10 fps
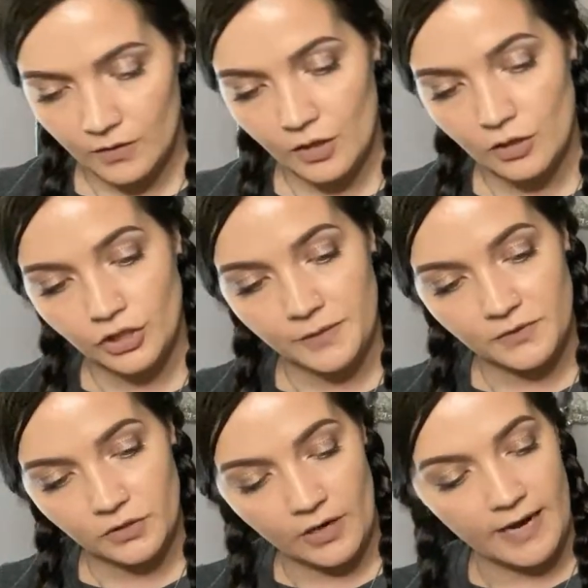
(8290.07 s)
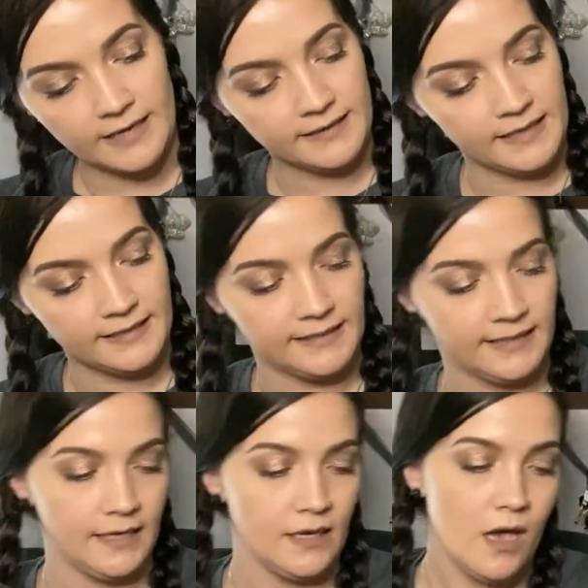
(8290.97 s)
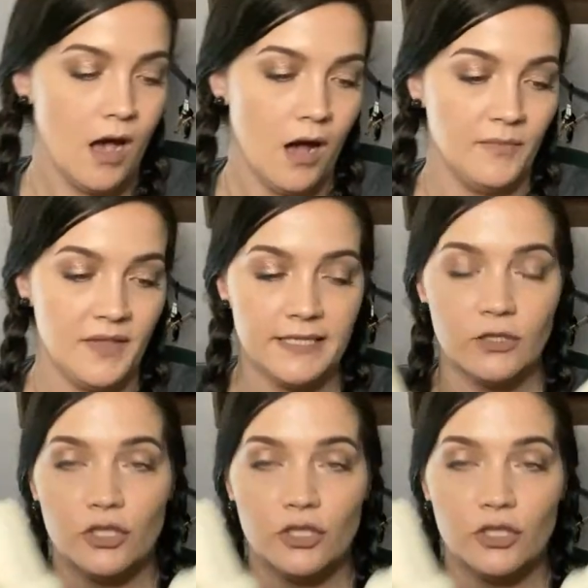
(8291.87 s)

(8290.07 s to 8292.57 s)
No chips or cracks that I see. Um, these are